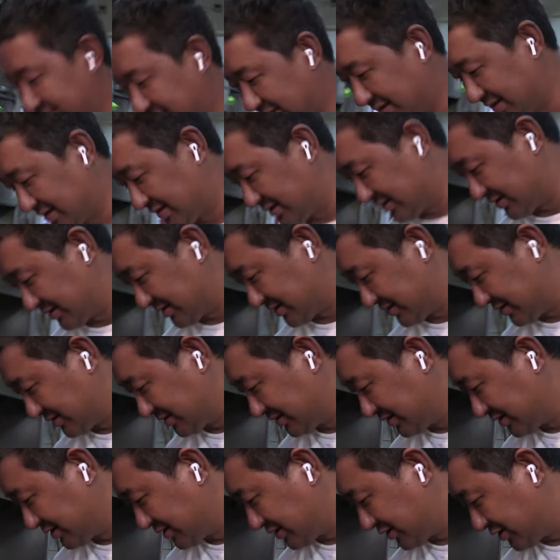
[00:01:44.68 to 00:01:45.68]

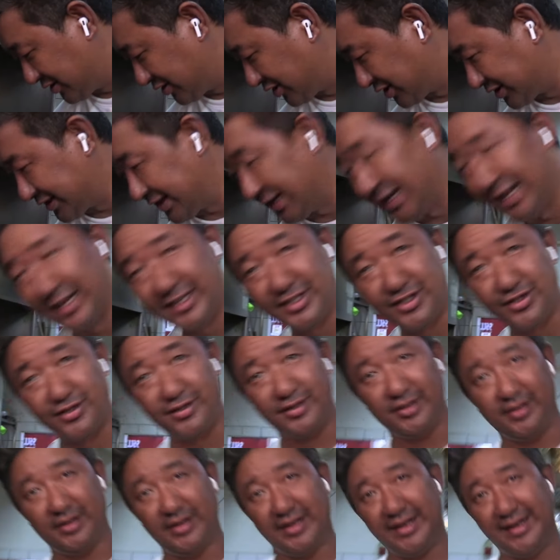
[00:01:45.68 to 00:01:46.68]
Uh, not
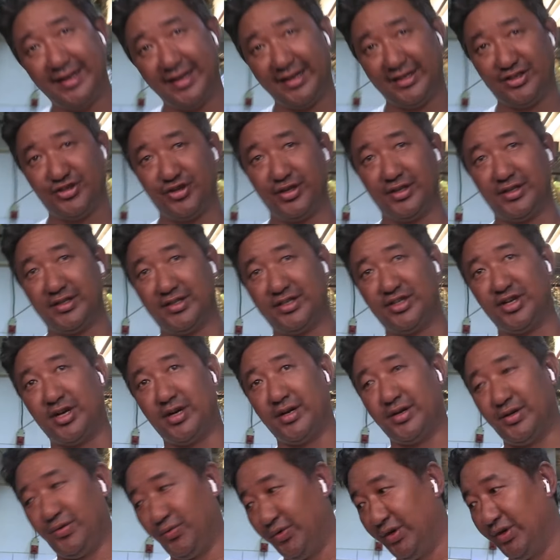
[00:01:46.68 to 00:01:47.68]
electronic, electric.
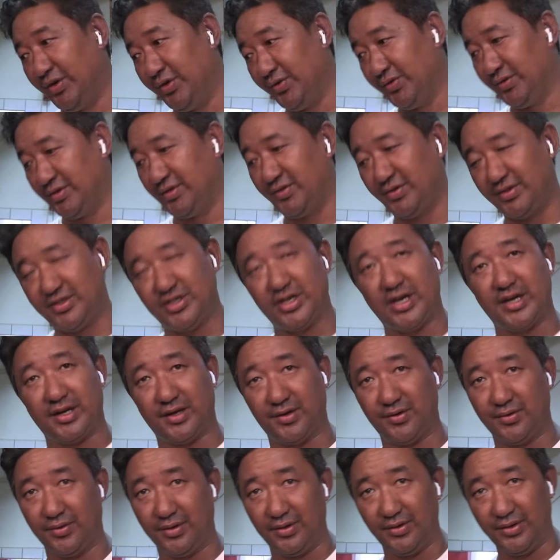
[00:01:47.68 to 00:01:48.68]
Char we use
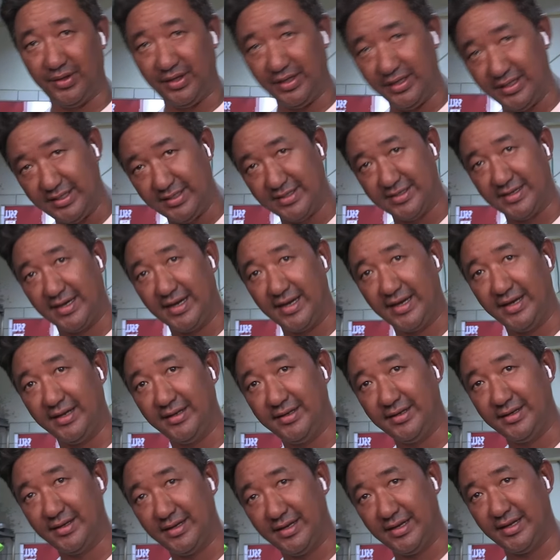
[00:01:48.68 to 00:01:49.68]
charcoal
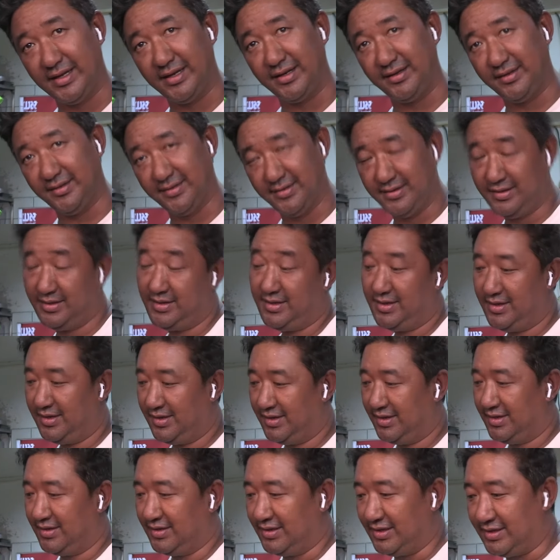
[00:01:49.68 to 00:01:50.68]
inside and
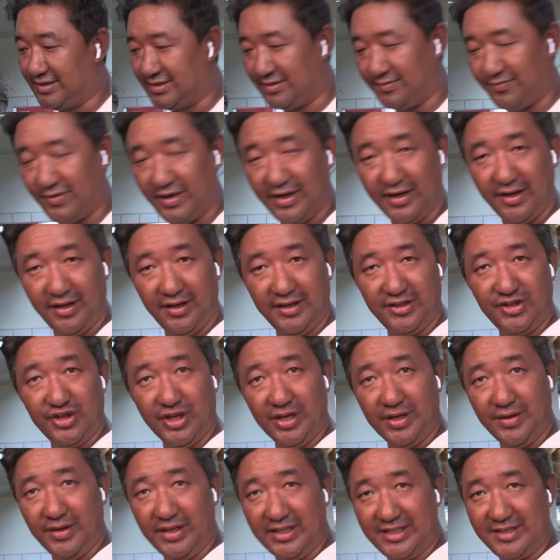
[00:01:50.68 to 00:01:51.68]
it's very,
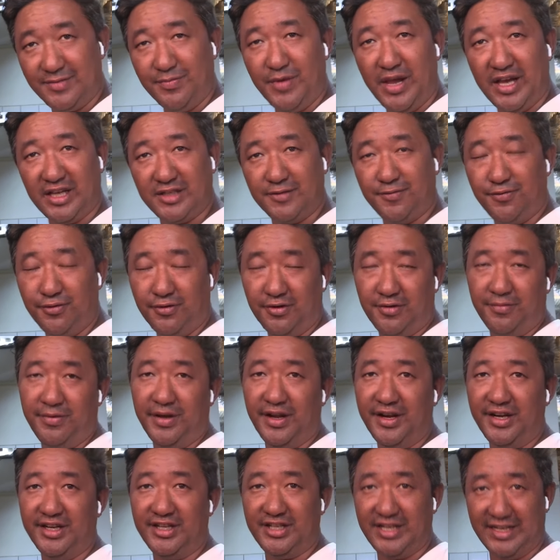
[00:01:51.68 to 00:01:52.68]
it's makes food
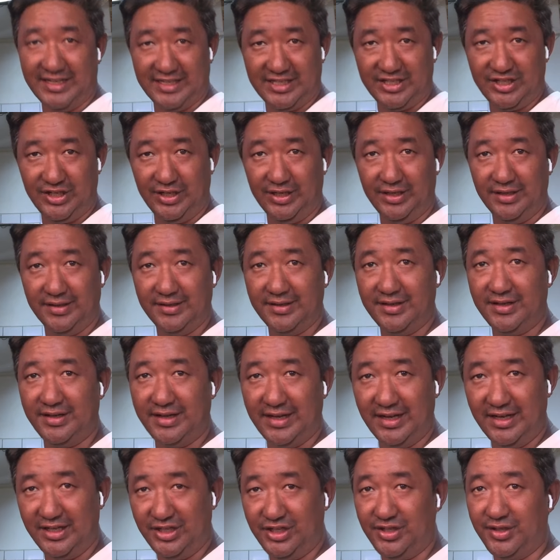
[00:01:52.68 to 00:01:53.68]
very tasty,
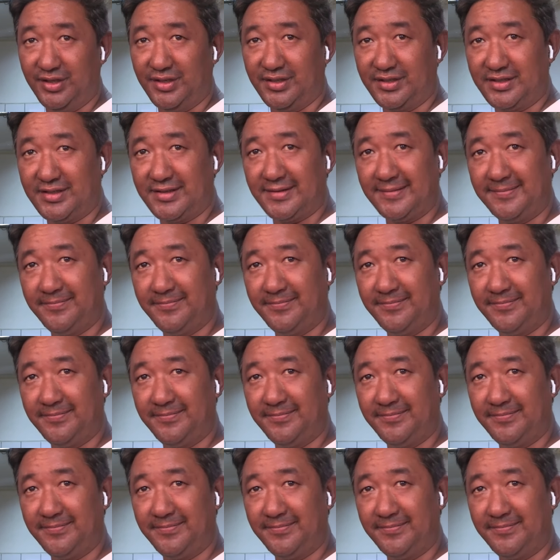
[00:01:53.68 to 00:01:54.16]
delicious.